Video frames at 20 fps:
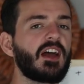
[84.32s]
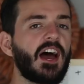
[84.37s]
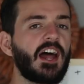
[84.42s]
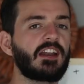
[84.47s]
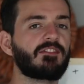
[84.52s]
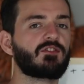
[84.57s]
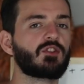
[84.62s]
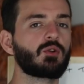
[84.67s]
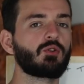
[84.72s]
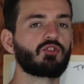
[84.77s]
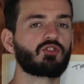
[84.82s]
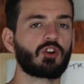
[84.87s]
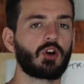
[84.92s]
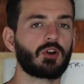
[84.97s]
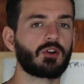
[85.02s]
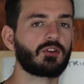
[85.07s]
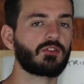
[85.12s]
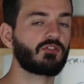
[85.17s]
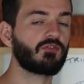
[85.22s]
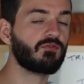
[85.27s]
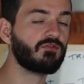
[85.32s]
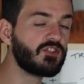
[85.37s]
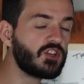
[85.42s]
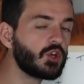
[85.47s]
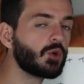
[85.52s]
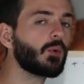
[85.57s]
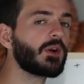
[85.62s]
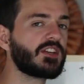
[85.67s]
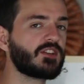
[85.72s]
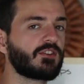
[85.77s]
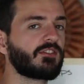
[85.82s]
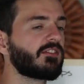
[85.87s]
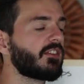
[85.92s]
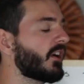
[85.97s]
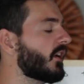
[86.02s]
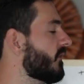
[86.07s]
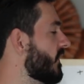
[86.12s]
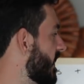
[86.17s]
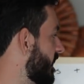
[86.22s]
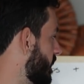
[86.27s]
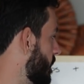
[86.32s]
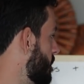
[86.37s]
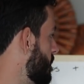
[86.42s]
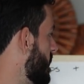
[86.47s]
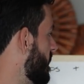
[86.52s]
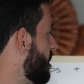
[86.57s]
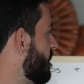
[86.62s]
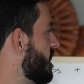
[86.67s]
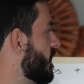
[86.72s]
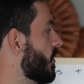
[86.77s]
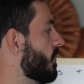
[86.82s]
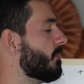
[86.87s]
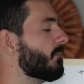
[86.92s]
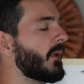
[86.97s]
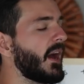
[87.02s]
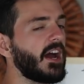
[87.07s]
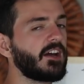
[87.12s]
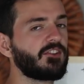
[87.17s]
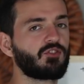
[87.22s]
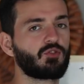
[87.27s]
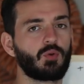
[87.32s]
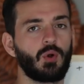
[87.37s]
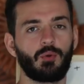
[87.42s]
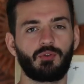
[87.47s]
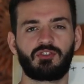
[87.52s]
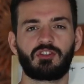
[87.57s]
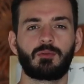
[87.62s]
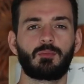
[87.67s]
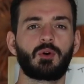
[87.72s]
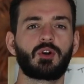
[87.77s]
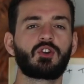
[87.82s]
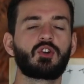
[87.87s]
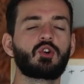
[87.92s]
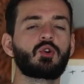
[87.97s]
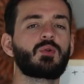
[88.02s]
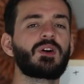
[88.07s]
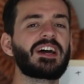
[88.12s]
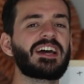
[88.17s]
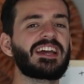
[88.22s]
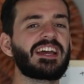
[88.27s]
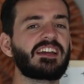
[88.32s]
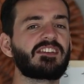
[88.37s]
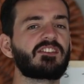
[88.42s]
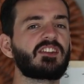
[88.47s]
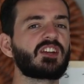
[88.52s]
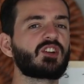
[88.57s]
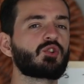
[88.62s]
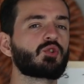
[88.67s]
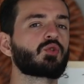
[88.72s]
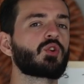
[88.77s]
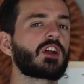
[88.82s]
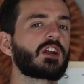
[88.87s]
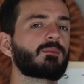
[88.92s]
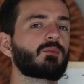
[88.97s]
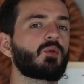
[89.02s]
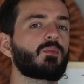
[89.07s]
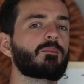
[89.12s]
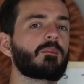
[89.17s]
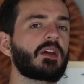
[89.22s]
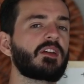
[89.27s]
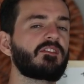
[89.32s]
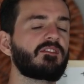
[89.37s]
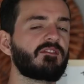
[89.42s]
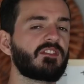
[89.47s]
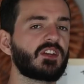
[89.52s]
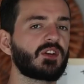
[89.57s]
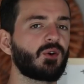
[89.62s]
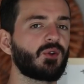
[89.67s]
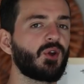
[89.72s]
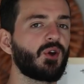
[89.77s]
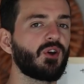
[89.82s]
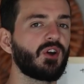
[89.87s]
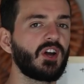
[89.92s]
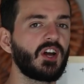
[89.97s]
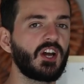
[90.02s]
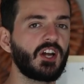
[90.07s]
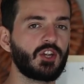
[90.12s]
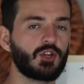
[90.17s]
And if you start viewing yourself as a midfield maestro, someone who is an incredible midfielder,